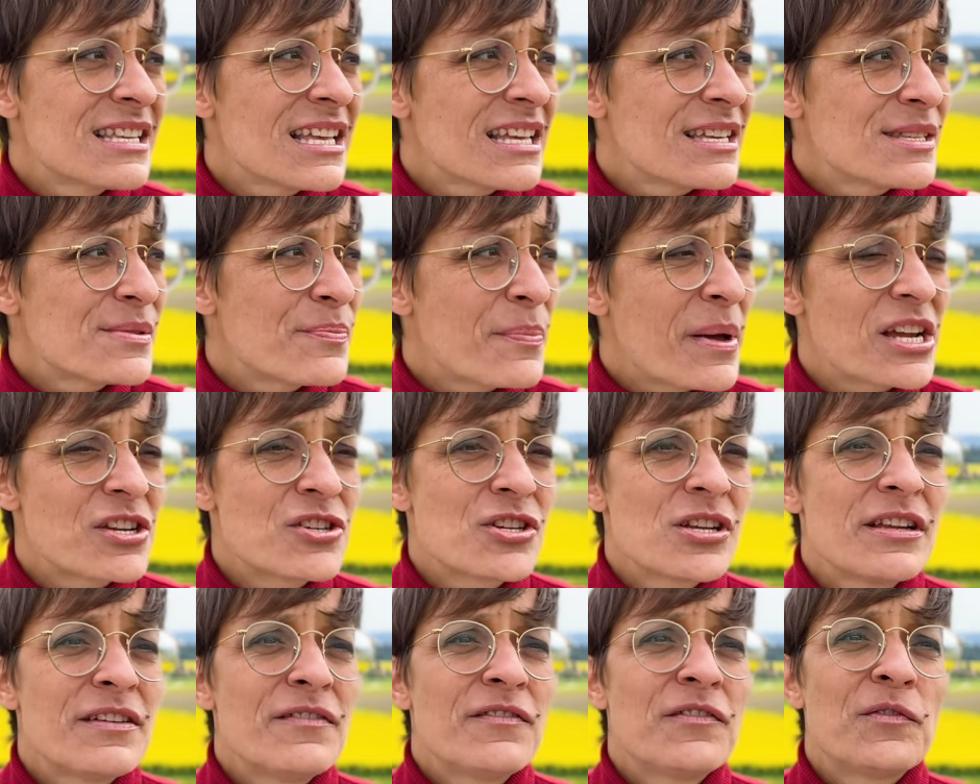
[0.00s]

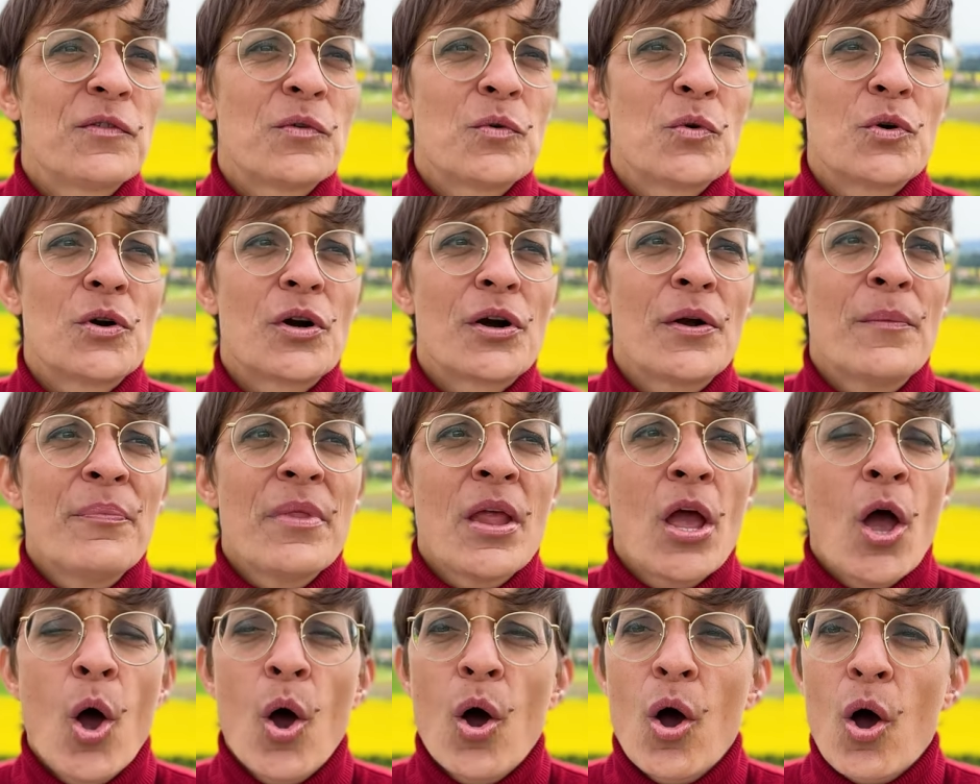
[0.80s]
especially for
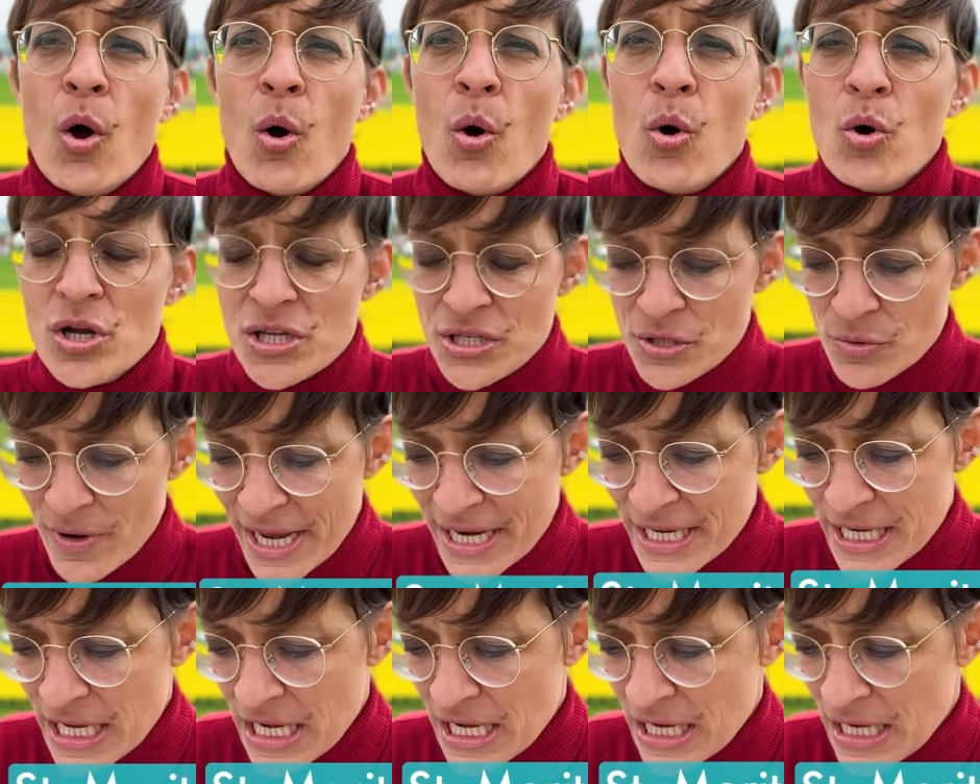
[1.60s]
horse
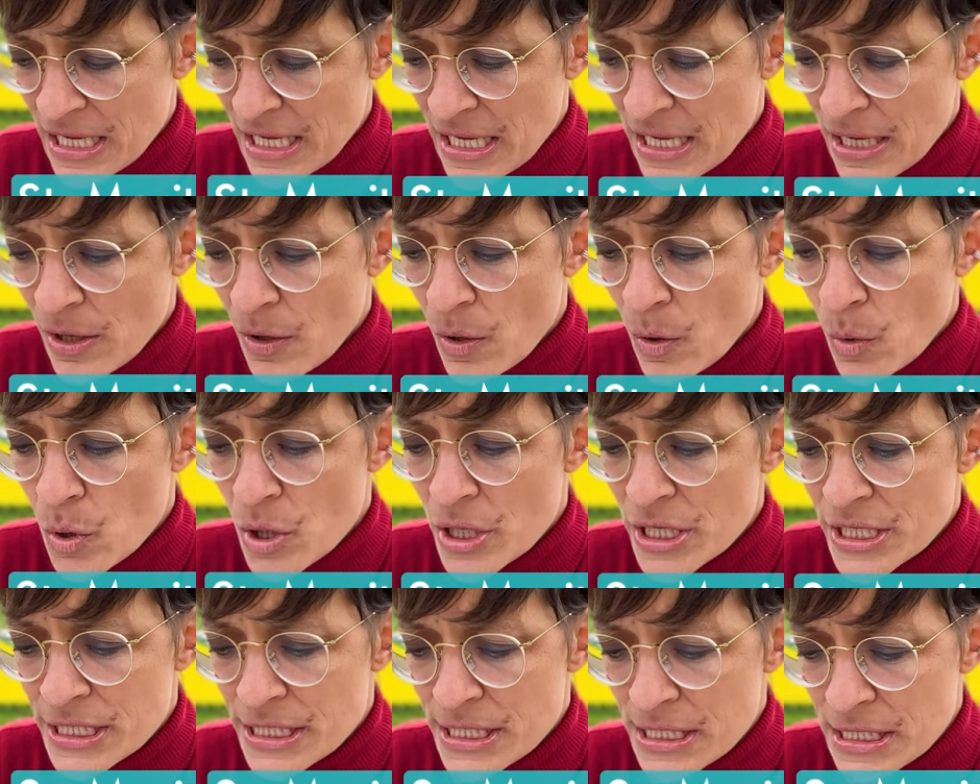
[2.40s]
riding,
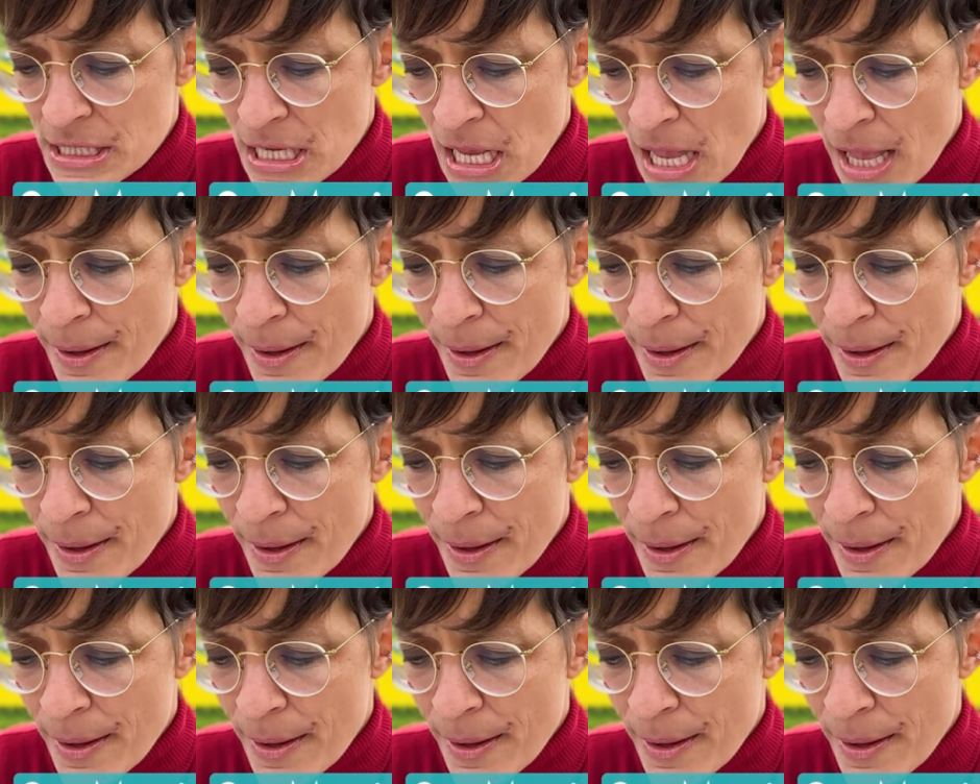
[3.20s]
horse,